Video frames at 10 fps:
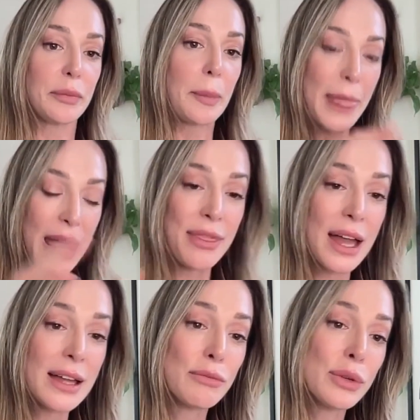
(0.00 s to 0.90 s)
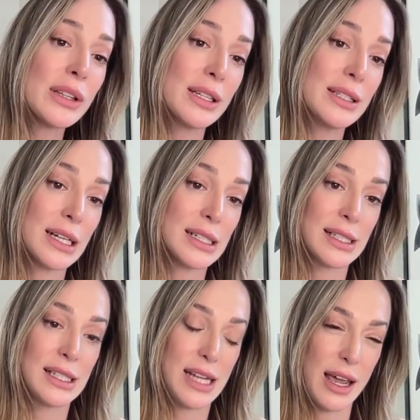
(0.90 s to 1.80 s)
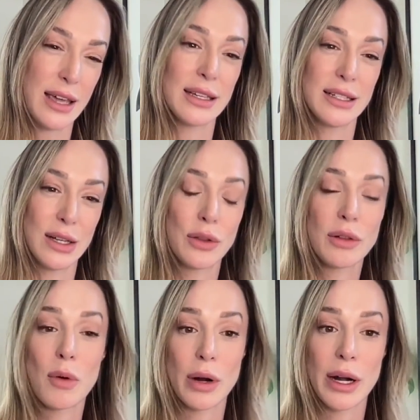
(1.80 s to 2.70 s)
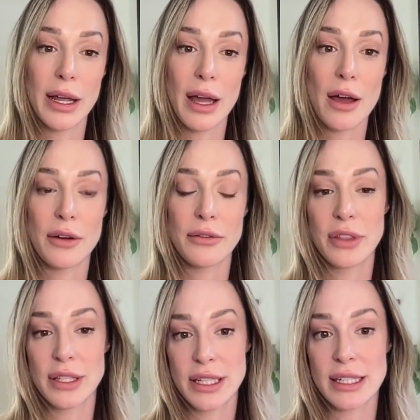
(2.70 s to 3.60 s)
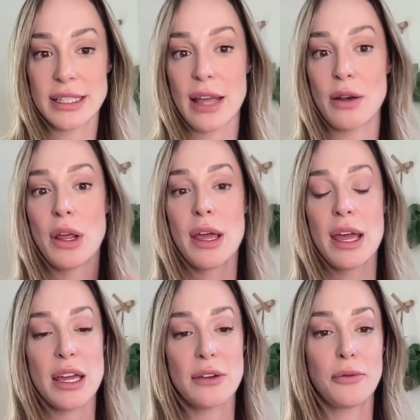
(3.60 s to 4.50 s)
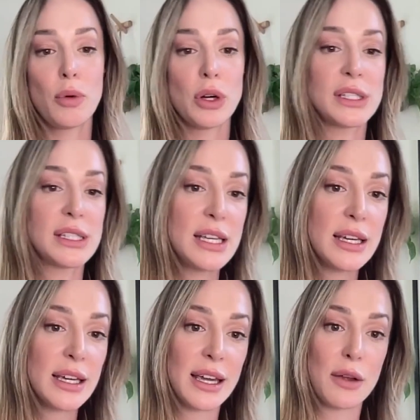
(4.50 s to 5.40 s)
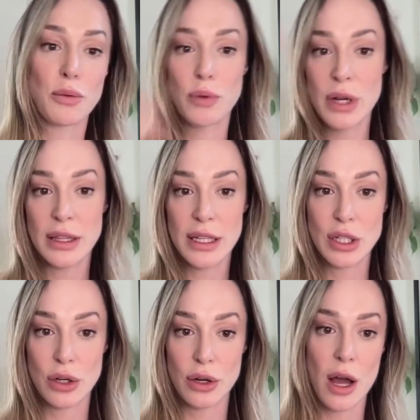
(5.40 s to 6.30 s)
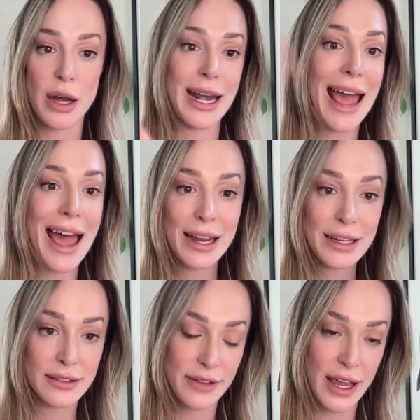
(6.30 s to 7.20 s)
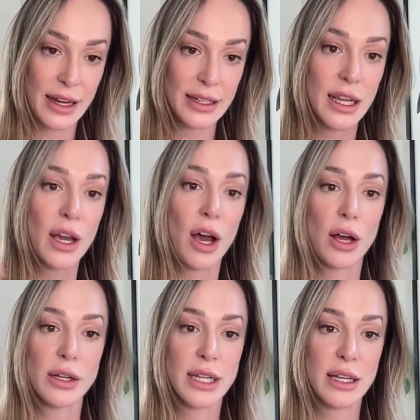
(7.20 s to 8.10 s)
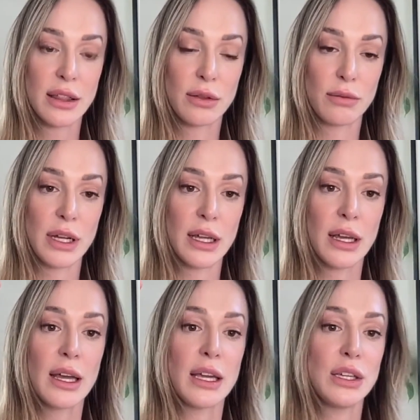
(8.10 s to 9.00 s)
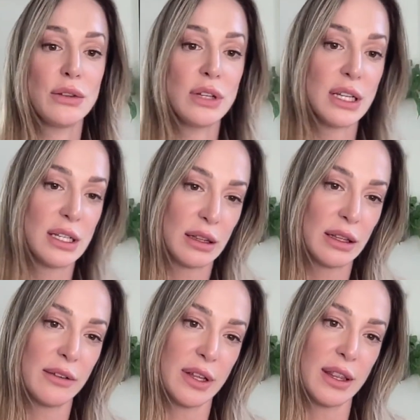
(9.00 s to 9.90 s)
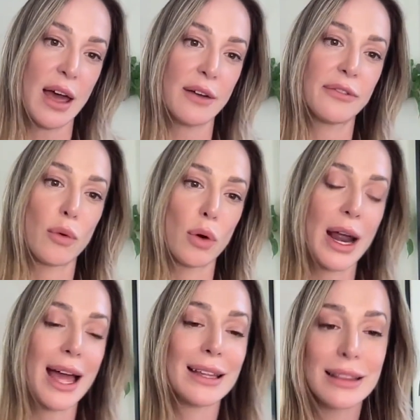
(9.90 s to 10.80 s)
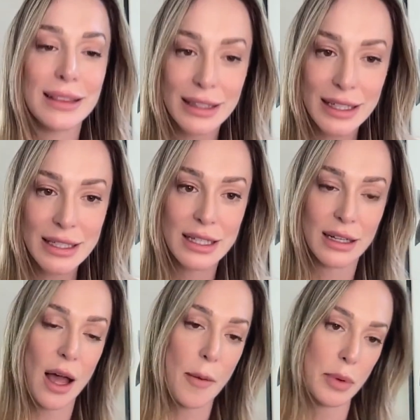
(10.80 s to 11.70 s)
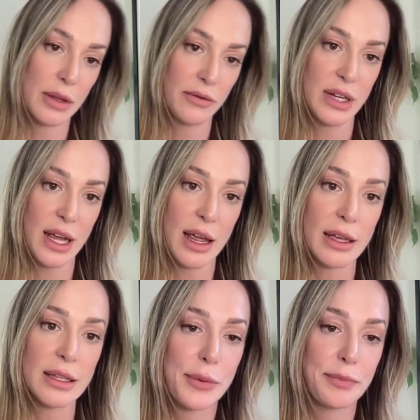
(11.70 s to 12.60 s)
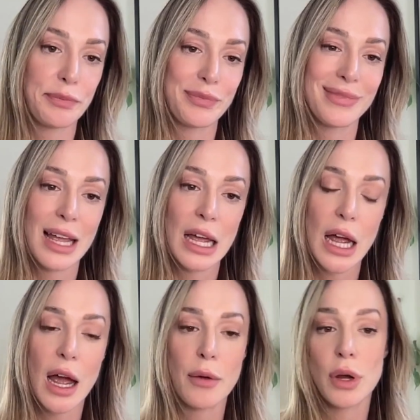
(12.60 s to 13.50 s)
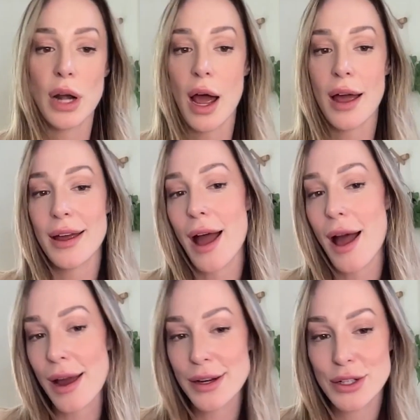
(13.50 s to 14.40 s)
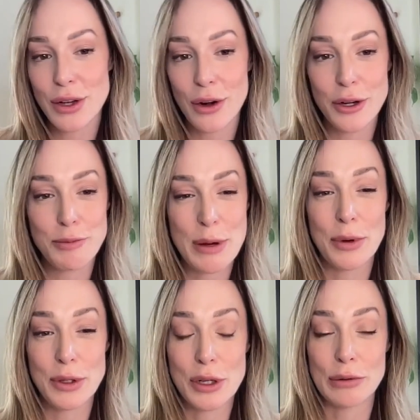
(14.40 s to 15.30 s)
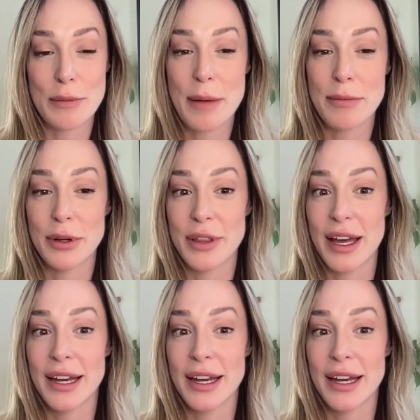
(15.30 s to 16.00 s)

And that really does take until the morning of the 6th. And if we're seeing it really turn on and activate on day 3, you need to live in that for at least a couple of days. I just urge people to remember that